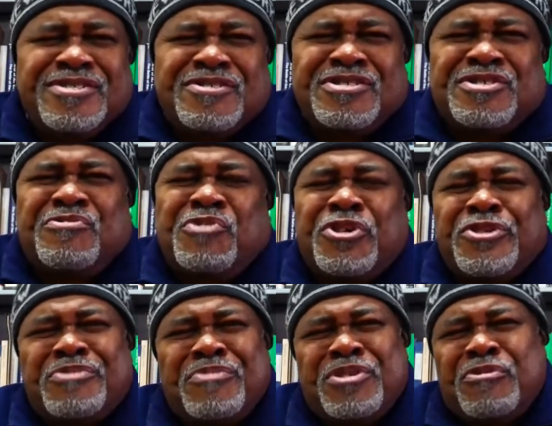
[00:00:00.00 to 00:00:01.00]
So they used to
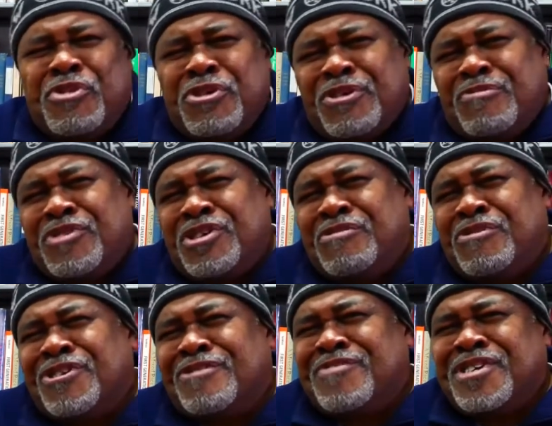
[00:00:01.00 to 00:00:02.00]
work me, work me, and
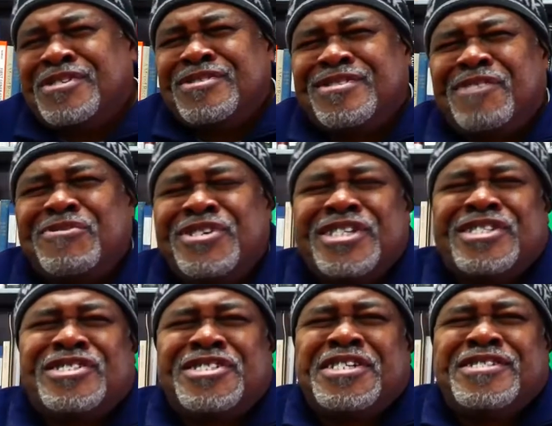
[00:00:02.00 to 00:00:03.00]
work me. Then when you get
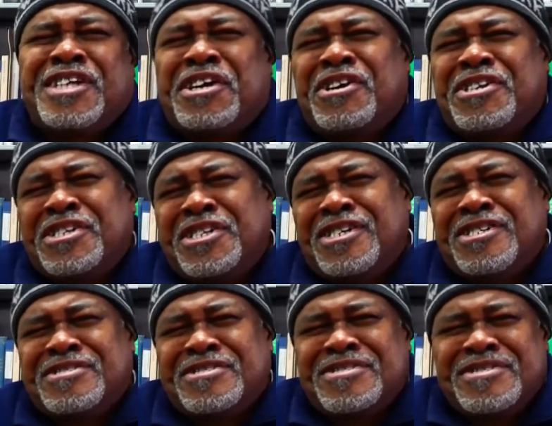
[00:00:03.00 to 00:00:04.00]
your chicken, like hardly
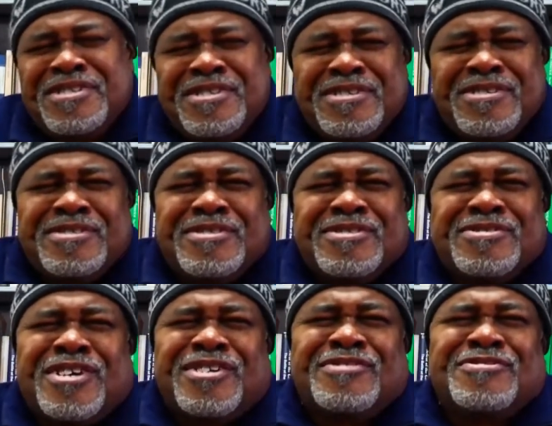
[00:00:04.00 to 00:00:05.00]
nothing. Yeah. Uh,
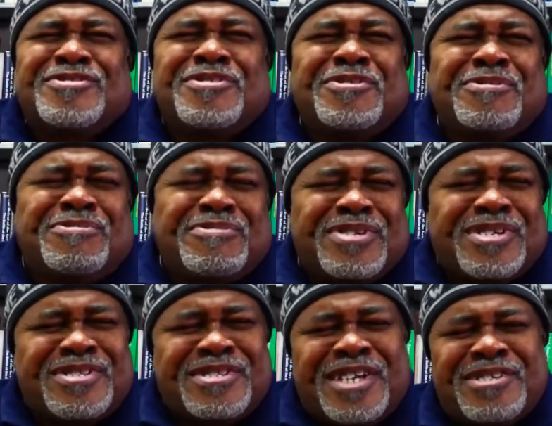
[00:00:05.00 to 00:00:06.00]
so, yeah. so
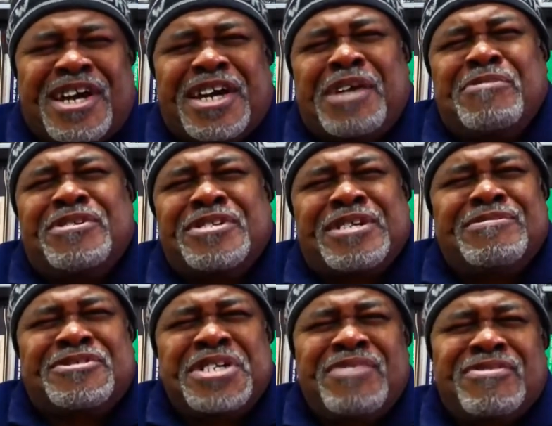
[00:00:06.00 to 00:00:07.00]
that's how I came with the name
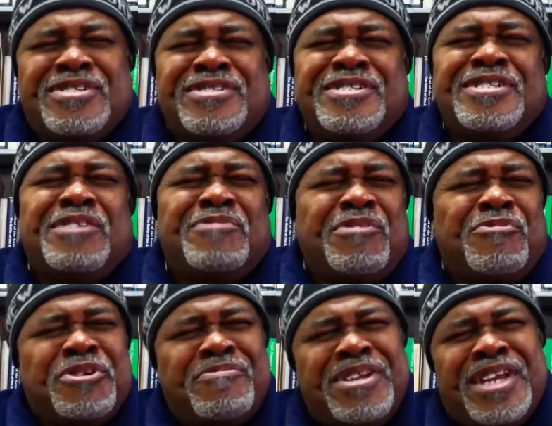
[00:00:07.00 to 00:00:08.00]
slave. I said, look at You he
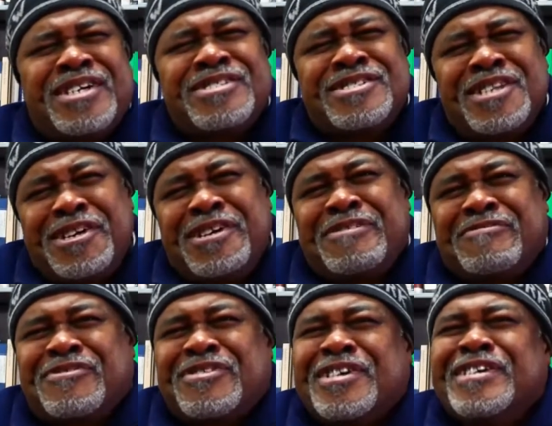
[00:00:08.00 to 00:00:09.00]
worked me like a slave.
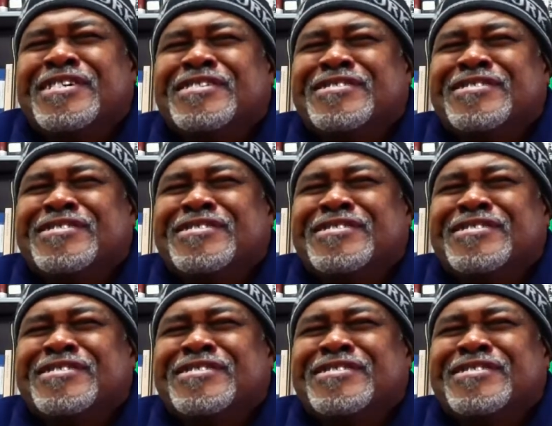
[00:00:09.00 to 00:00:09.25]
Oh,